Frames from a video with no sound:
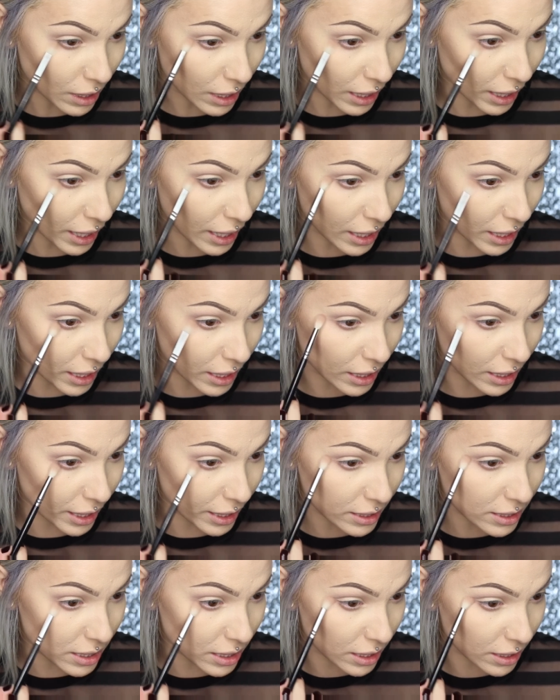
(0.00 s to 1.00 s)
And kind of
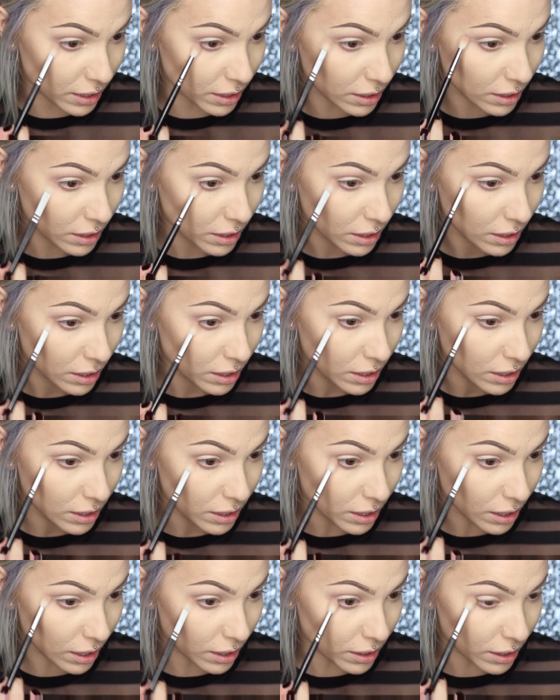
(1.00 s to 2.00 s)
connect it
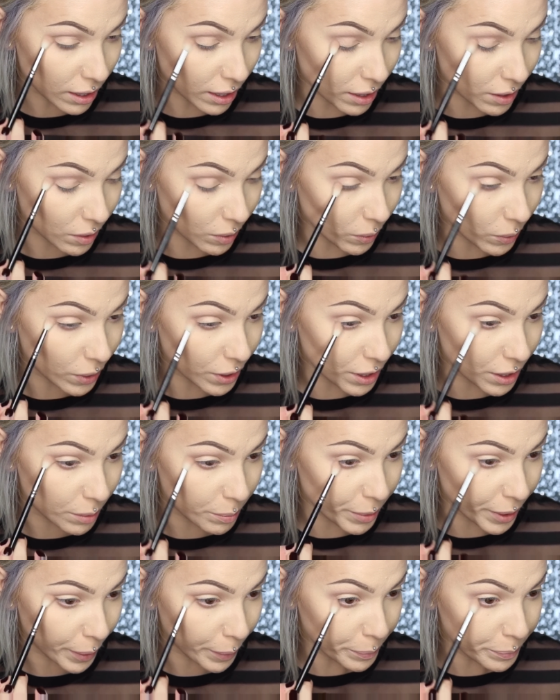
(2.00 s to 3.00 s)
at the outer corner a
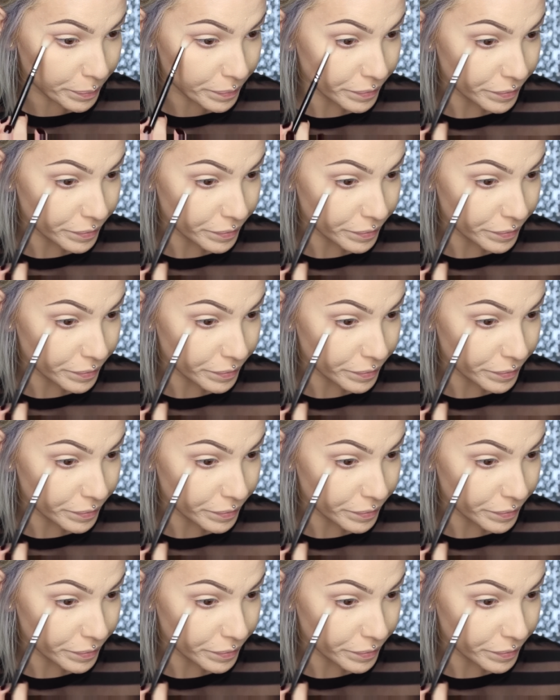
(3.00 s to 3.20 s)
bit.